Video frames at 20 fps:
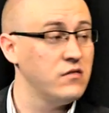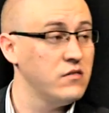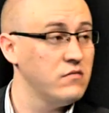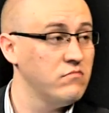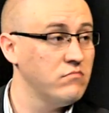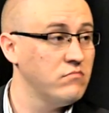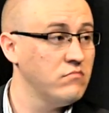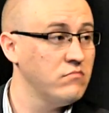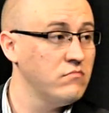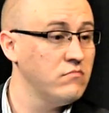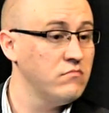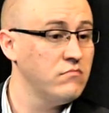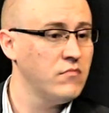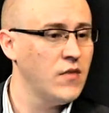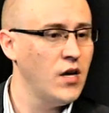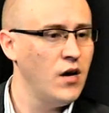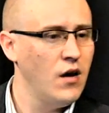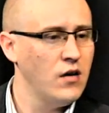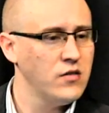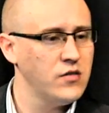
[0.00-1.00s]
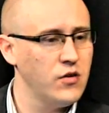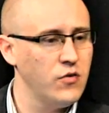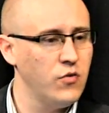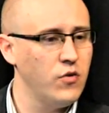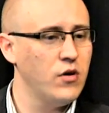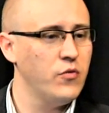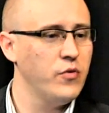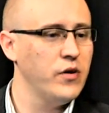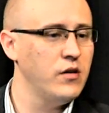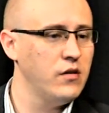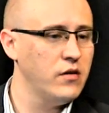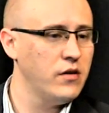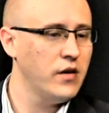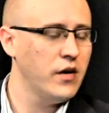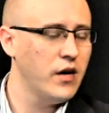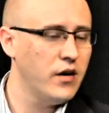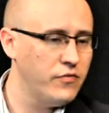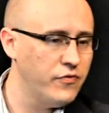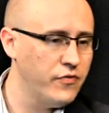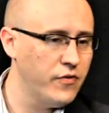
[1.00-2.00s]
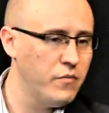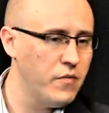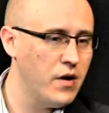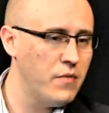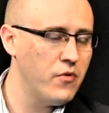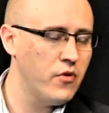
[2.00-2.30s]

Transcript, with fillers: Sure. Okay. So what are we looking at for memory?